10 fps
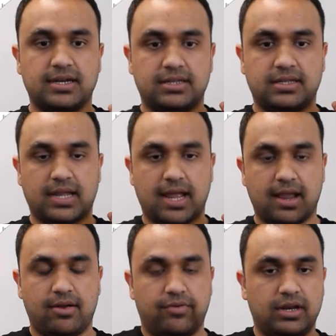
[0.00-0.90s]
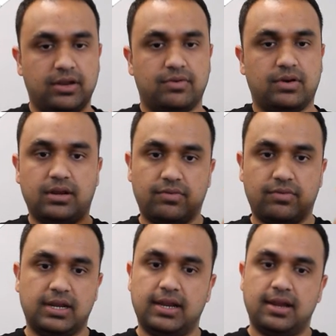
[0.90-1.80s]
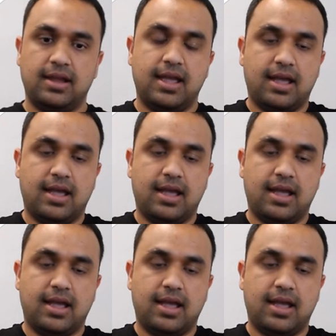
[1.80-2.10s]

It's really, really, really